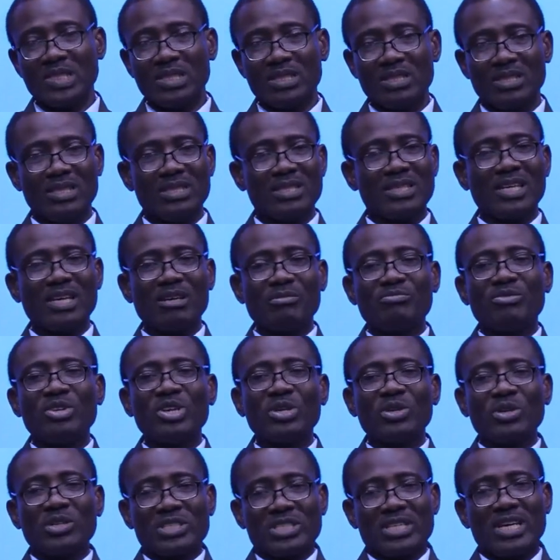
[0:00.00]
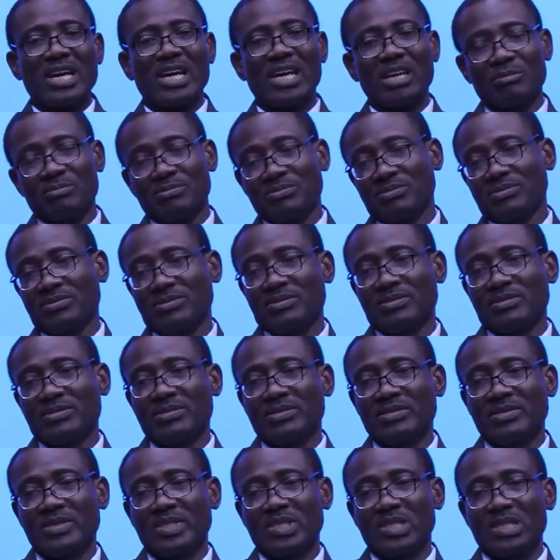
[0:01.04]
it can be your time,
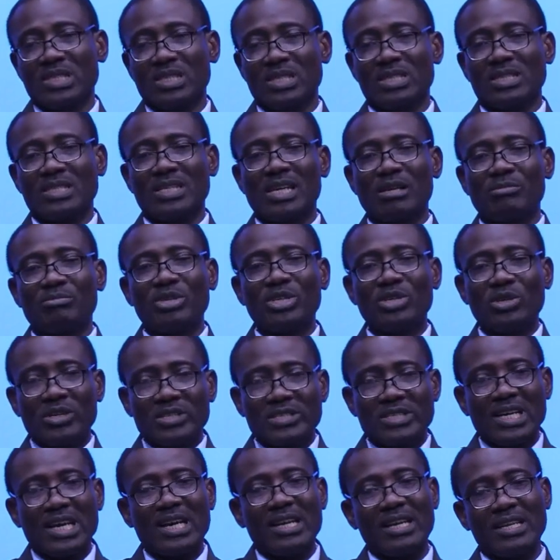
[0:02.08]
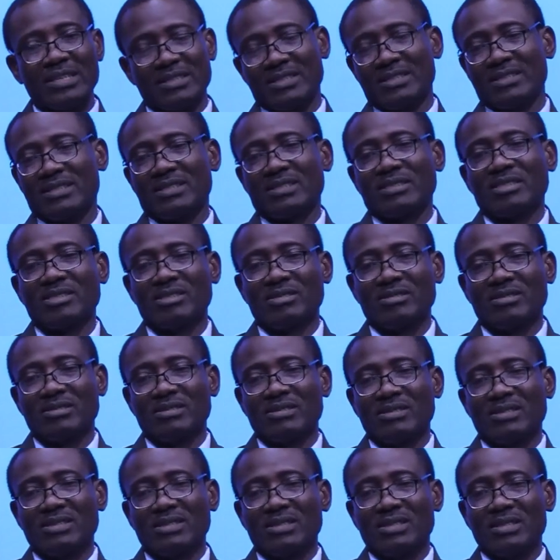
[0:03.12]
it can be your talent.
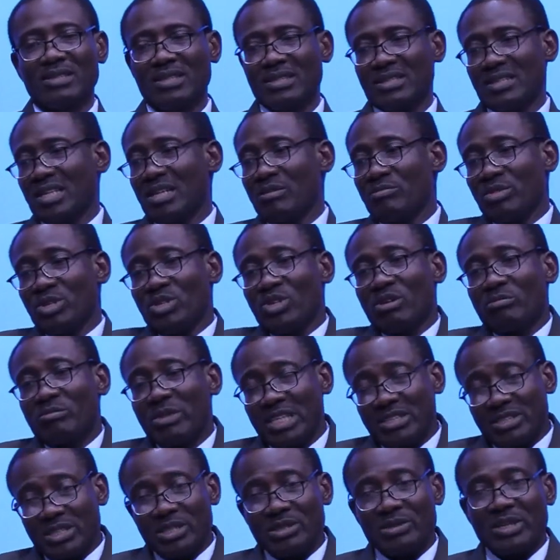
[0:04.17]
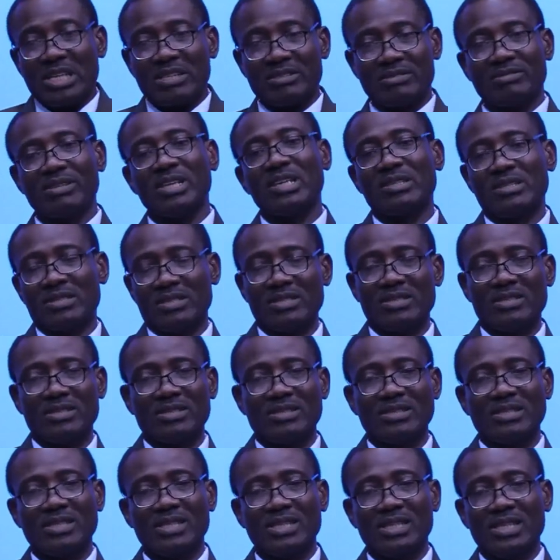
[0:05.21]
It can be your material things.
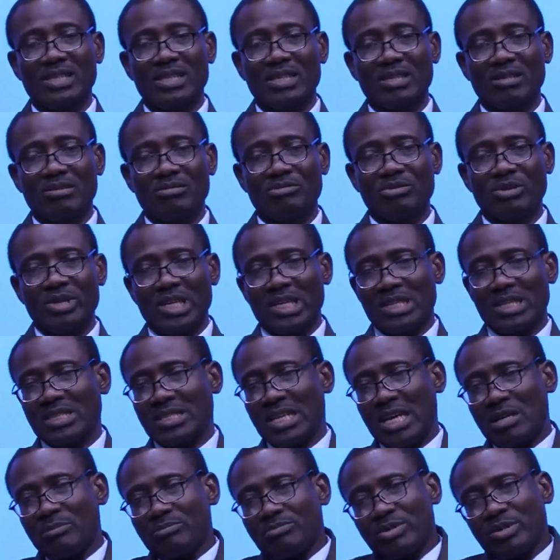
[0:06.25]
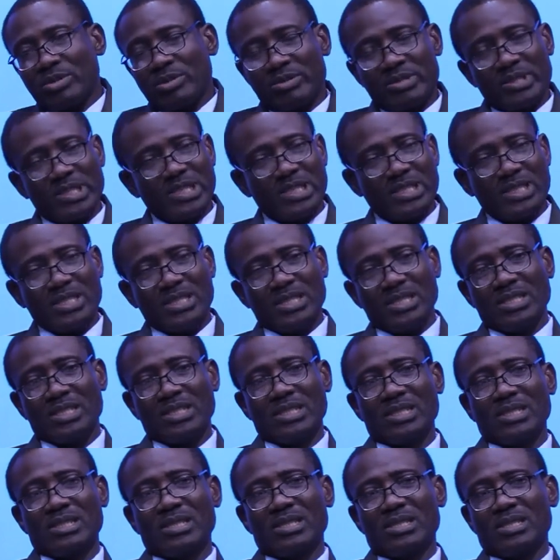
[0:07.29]
For example,
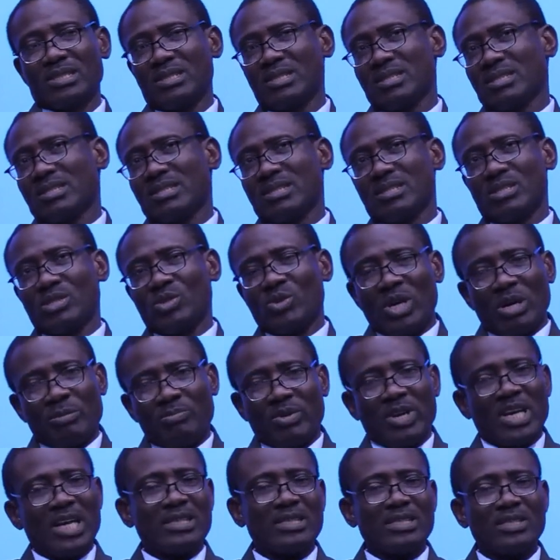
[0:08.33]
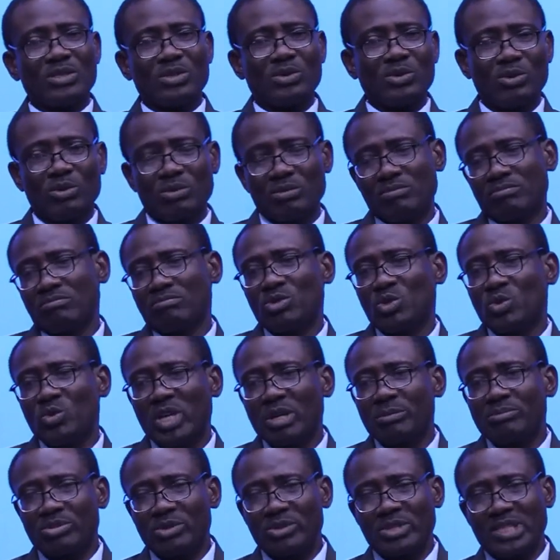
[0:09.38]
you are planning to do a
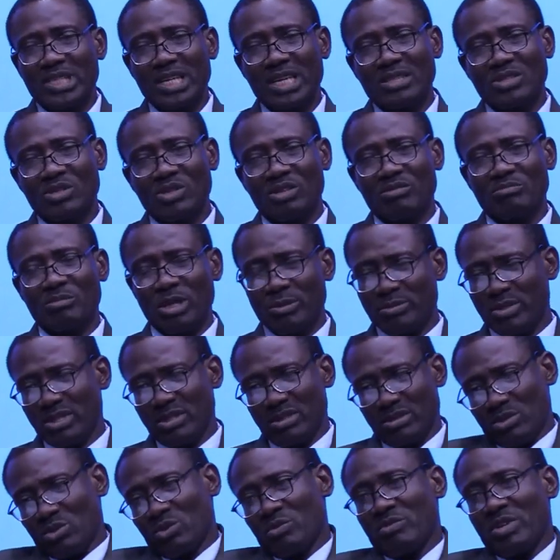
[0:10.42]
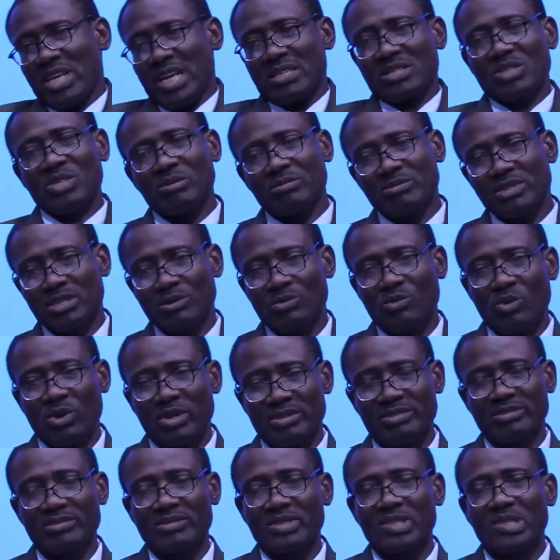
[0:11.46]
project or maybe to get something
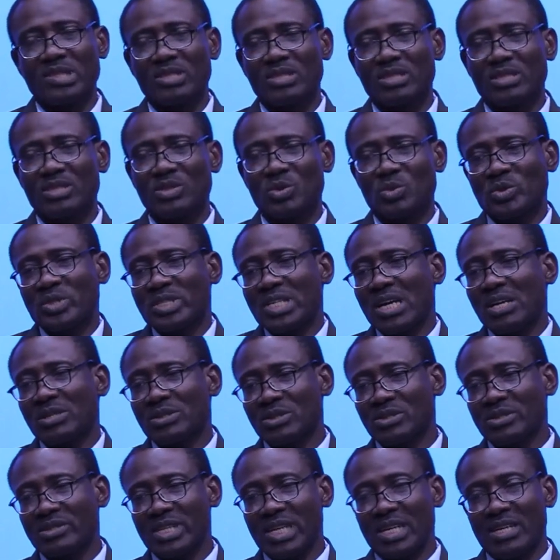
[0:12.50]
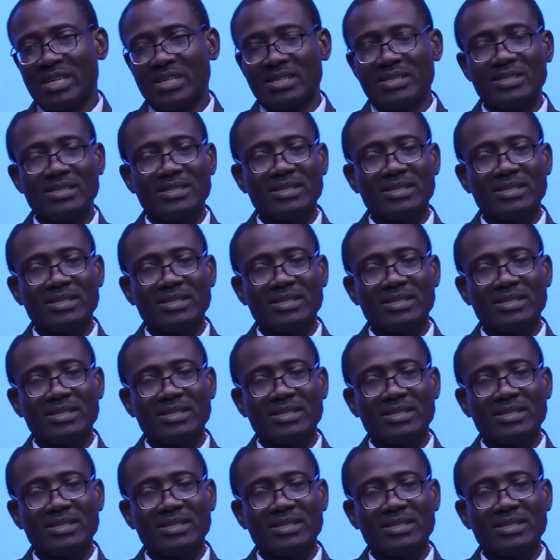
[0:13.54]
worth 2,000 naira.